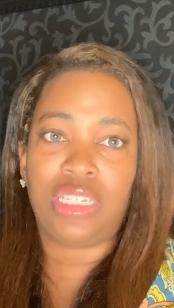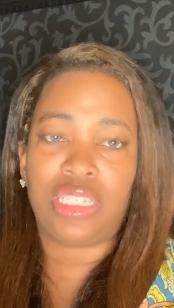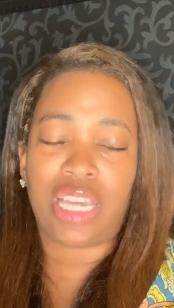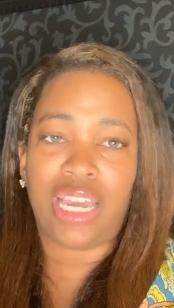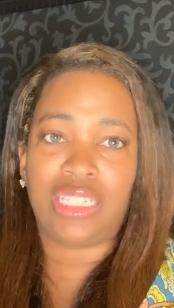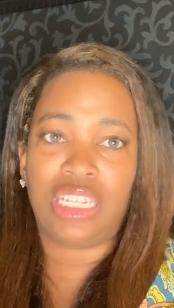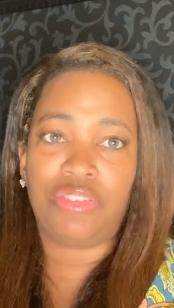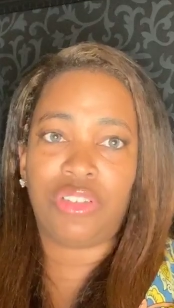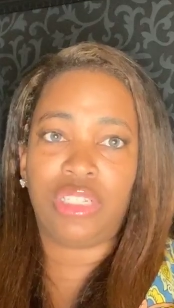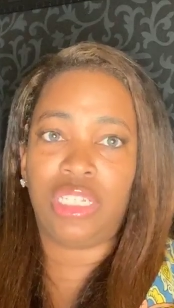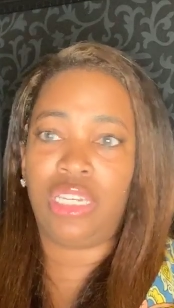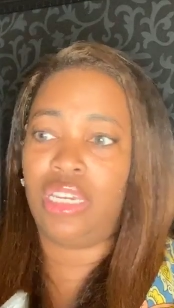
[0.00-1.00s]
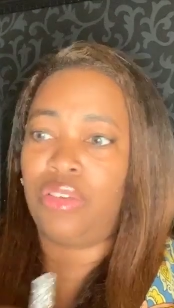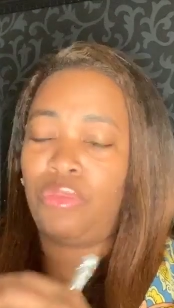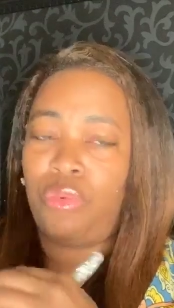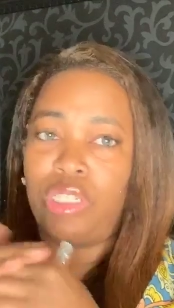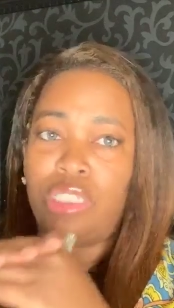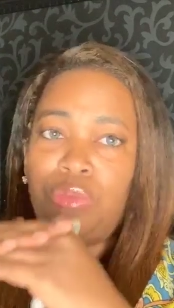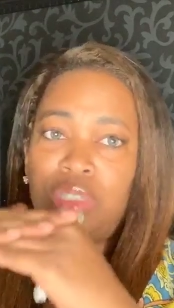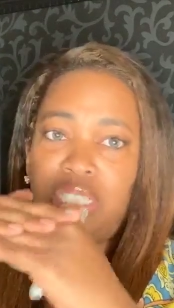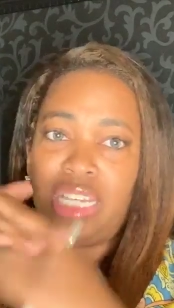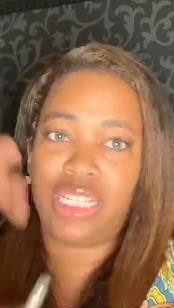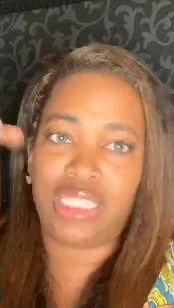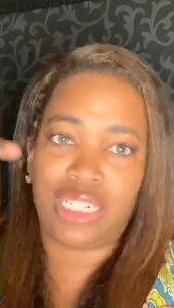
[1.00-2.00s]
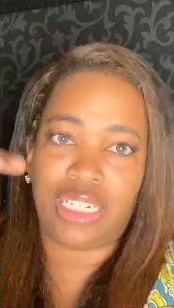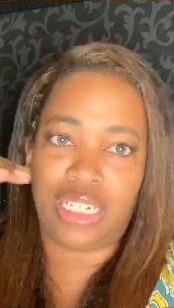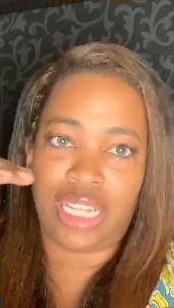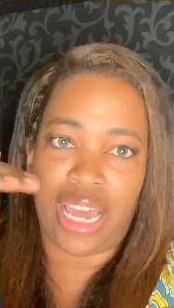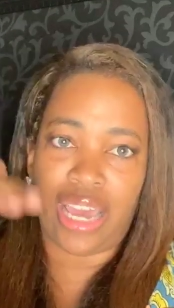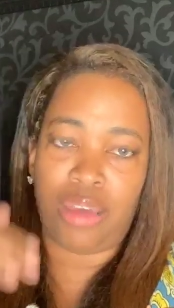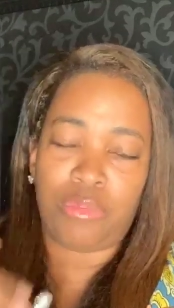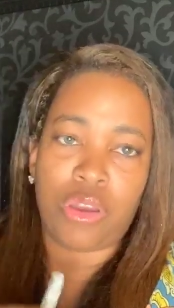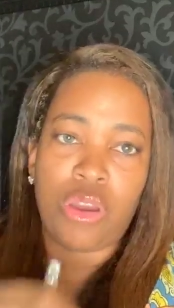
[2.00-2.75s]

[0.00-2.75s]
scientifically, once it was tested in a lab,